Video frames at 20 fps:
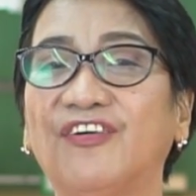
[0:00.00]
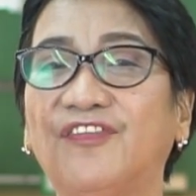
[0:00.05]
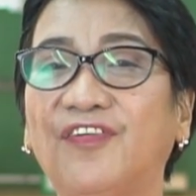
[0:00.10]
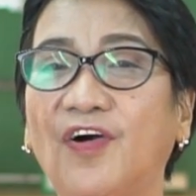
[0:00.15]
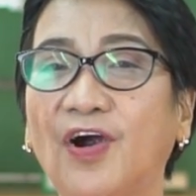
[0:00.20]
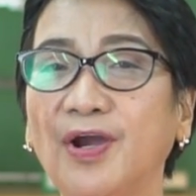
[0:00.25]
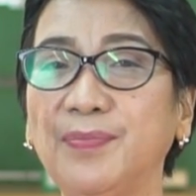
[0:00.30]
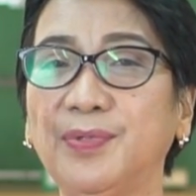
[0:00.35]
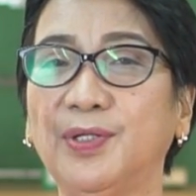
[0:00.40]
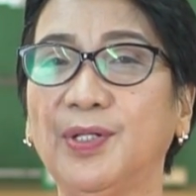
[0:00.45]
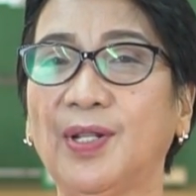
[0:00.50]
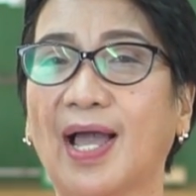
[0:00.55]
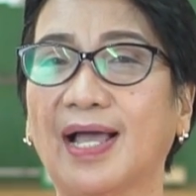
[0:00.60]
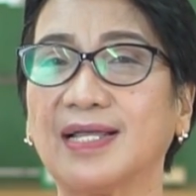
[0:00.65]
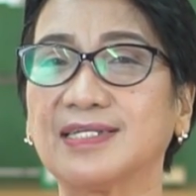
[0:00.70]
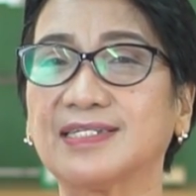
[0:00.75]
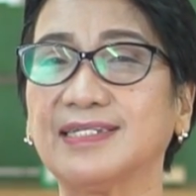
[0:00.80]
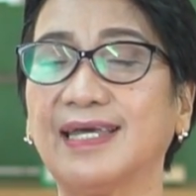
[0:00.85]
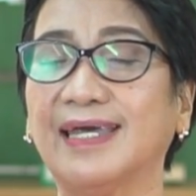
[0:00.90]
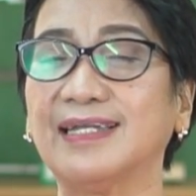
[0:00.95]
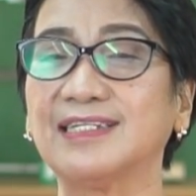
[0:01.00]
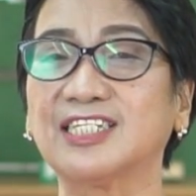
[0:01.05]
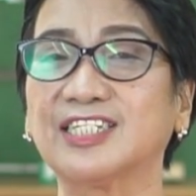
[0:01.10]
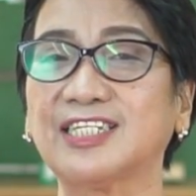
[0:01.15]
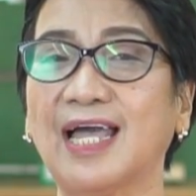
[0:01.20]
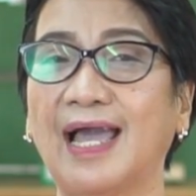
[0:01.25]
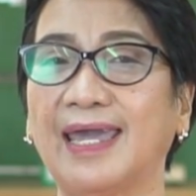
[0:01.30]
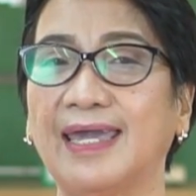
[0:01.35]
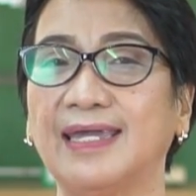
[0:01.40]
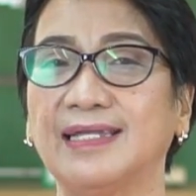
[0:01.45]
formulas, and
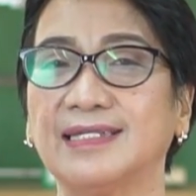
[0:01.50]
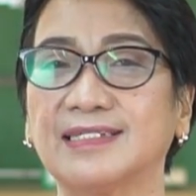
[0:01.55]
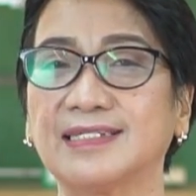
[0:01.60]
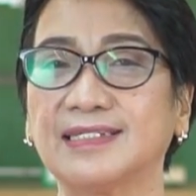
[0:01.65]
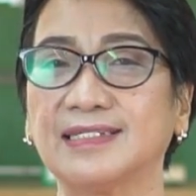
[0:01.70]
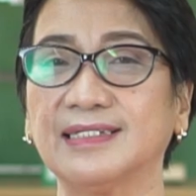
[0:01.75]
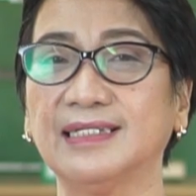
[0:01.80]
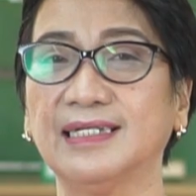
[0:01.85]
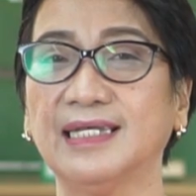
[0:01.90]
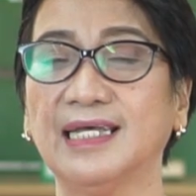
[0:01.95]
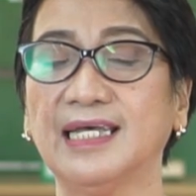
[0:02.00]
signs.